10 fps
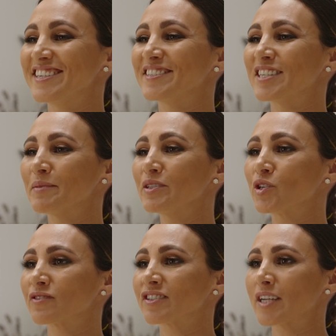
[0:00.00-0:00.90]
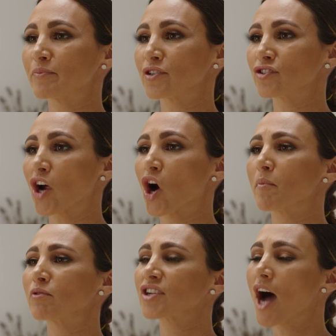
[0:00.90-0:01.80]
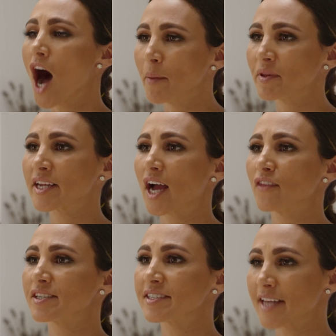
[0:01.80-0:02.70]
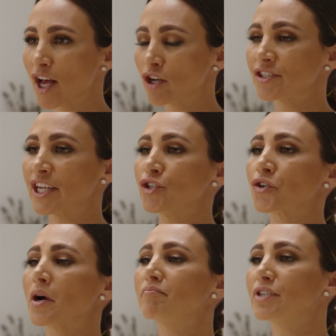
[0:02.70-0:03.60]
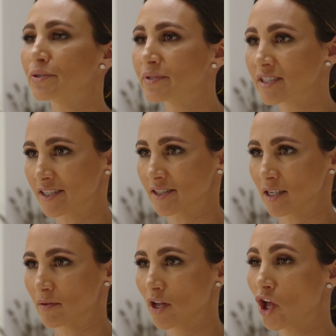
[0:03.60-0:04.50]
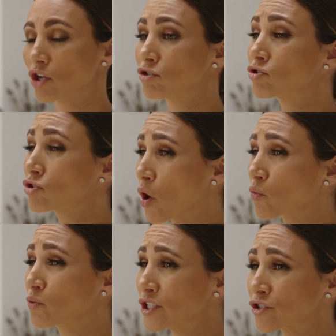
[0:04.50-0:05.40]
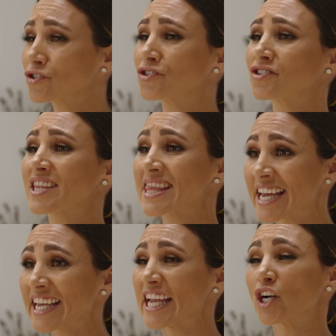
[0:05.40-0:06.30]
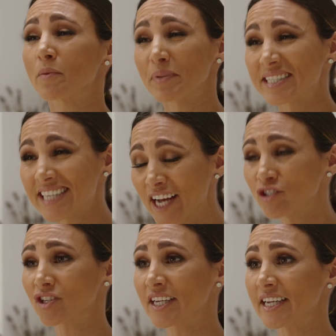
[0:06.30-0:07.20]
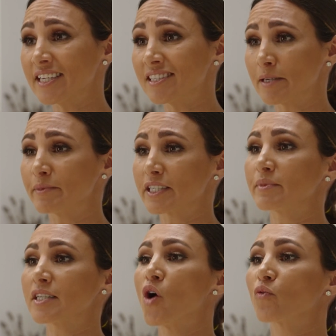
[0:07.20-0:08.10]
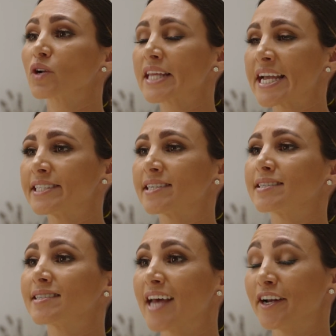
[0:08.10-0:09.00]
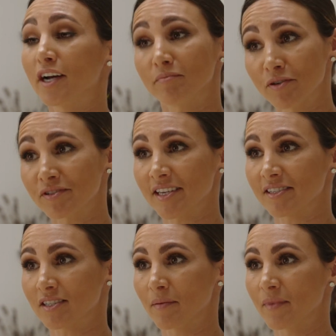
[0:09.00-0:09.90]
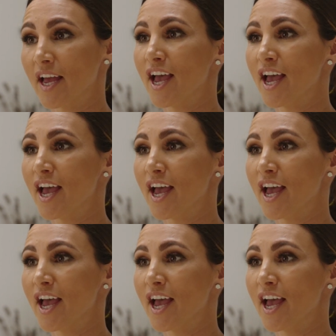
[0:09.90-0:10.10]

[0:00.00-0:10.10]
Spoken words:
CB2 receptors are most commonly on the cells in your immune system. So researchers think it could potentially ease symptoms related to said immune system.